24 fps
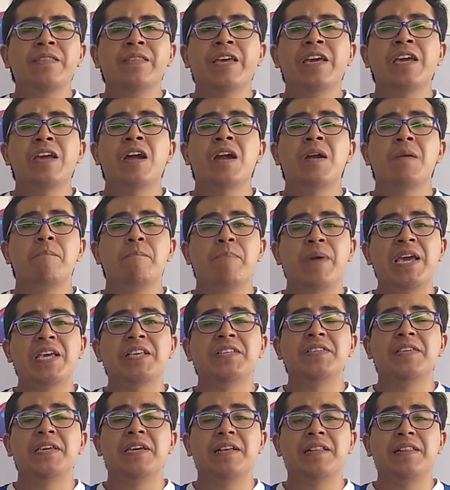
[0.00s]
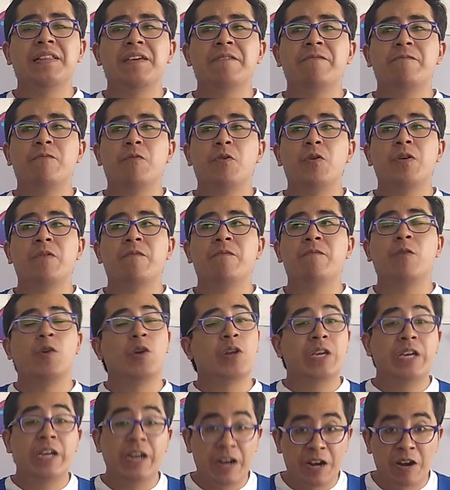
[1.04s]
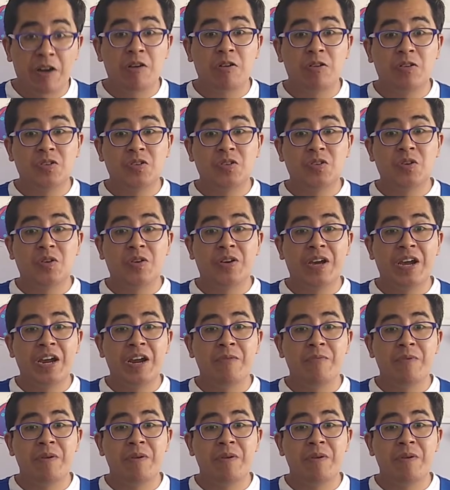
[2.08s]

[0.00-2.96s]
they are basically for girls, okay?